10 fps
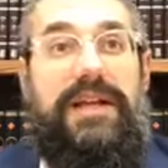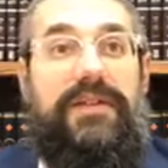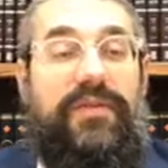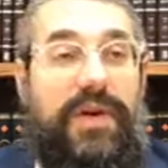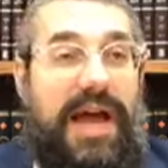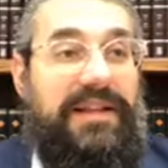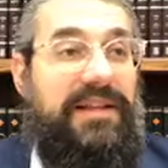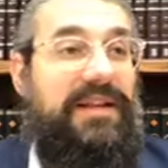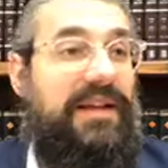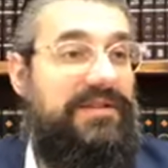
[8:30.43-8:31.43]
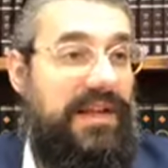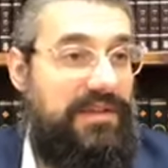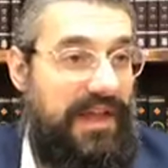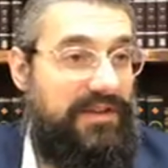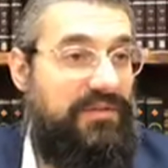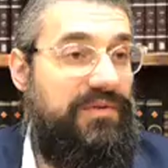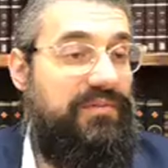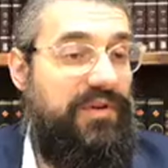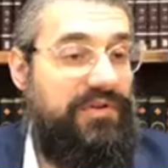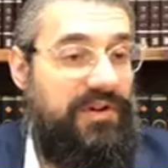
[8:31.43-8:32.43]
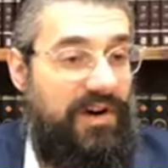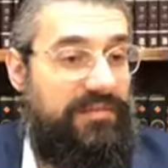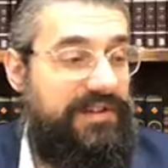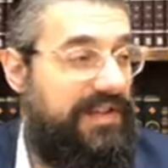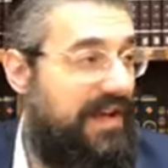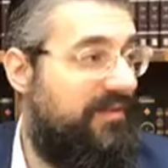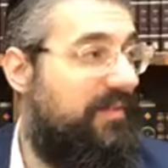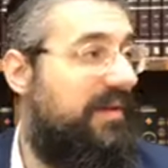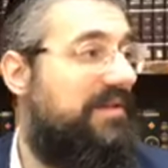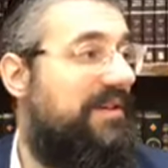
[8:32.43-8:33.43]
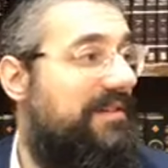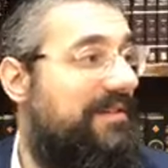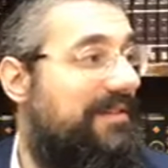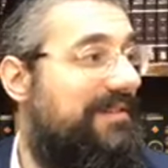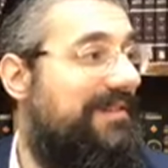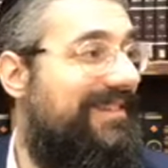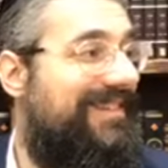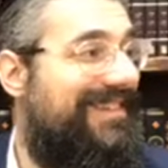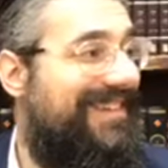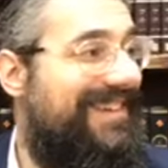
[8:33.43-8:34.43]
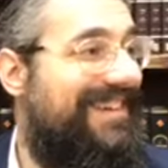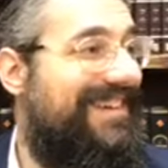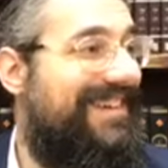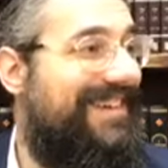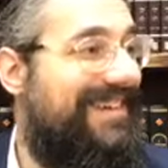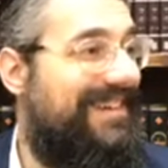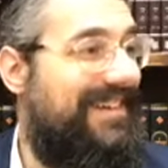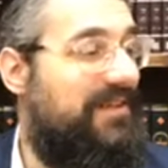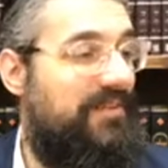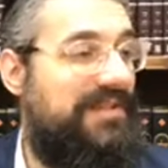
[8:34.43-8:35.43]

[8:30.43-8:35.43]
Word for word: If you had to hey, say thank you, you brought your korban the day after Pesach. it mm-hmm.